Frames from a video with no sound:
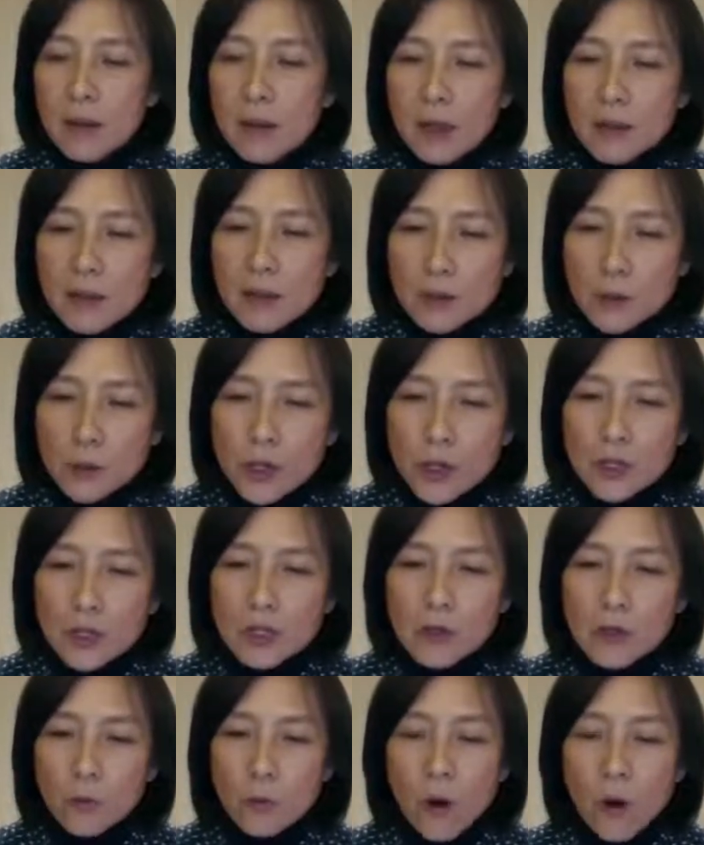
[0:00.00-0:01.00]
and the
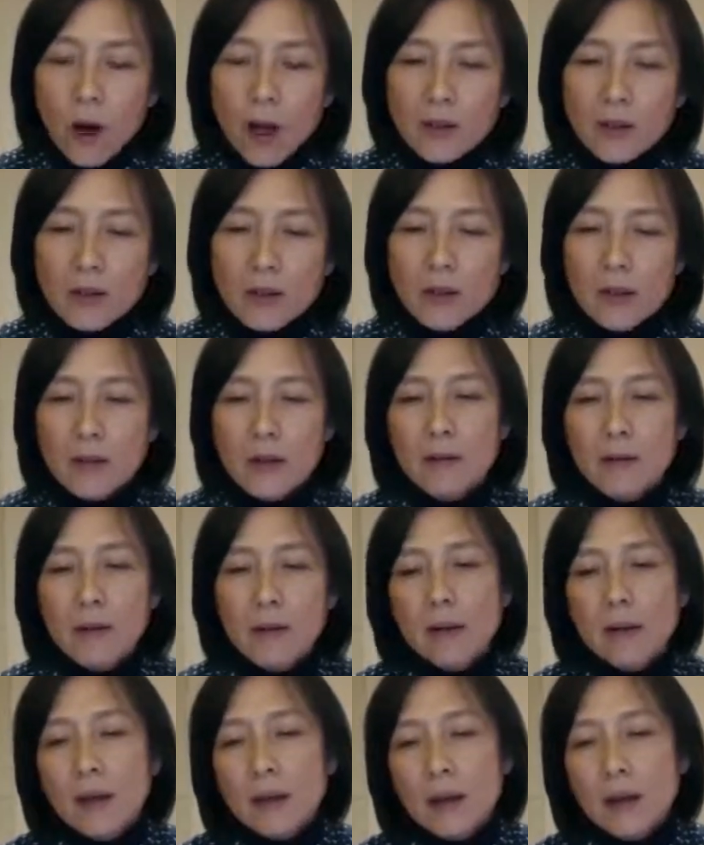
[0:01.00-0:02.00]
treated water
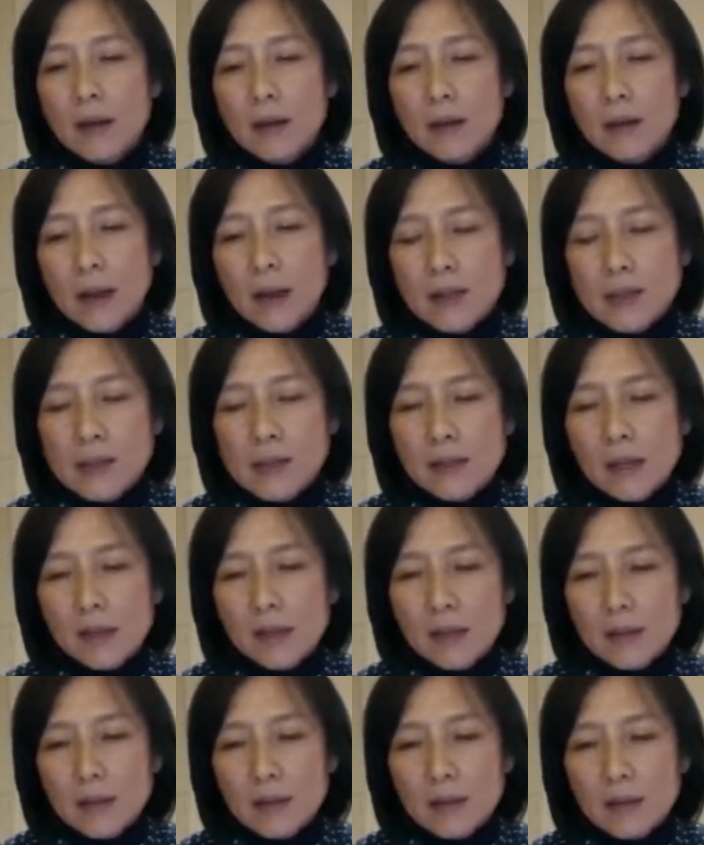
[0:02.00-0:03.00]
as
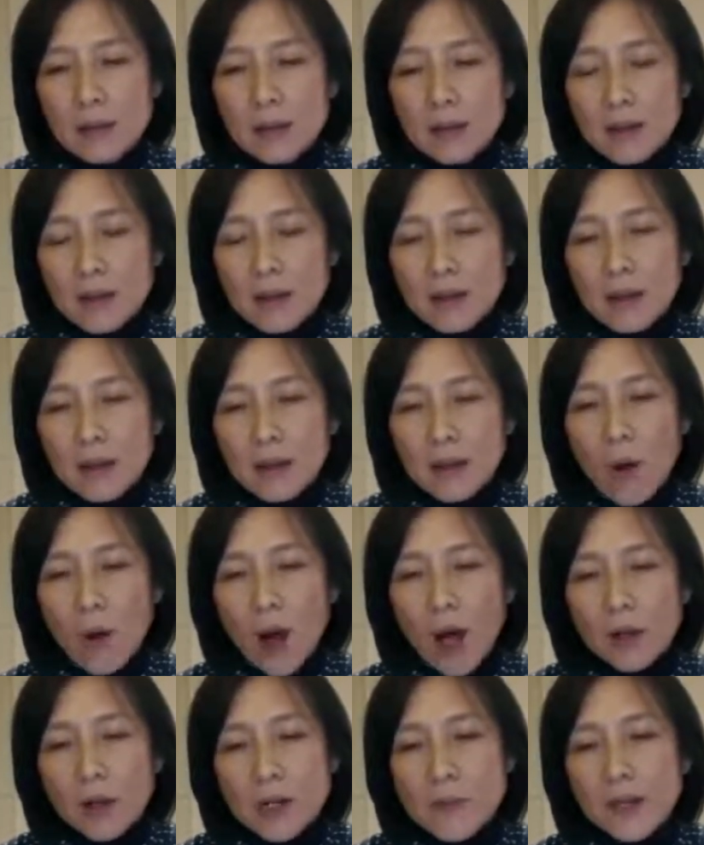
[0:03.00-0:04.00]
a
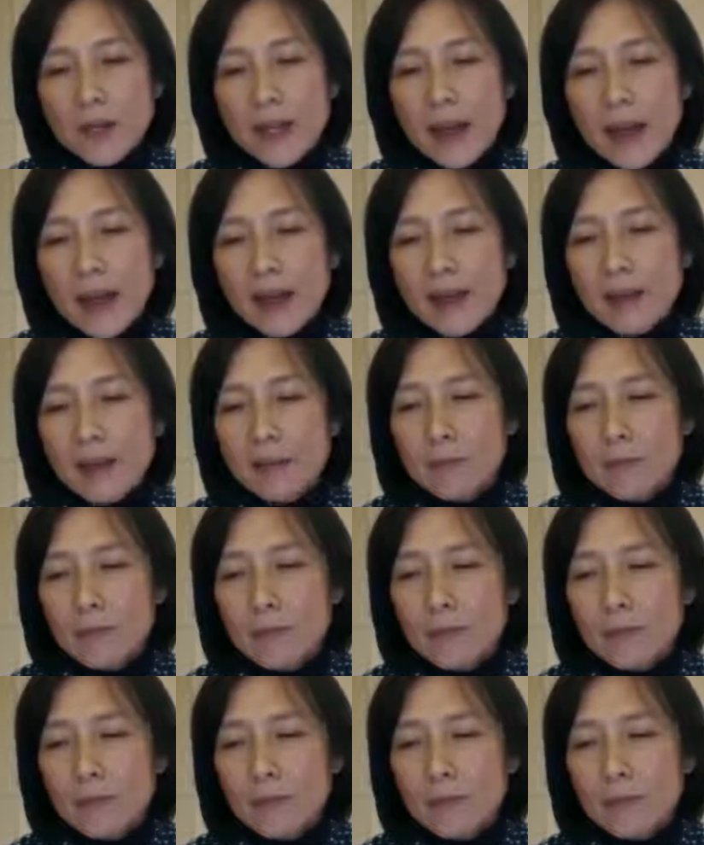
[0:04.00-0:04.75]
water play.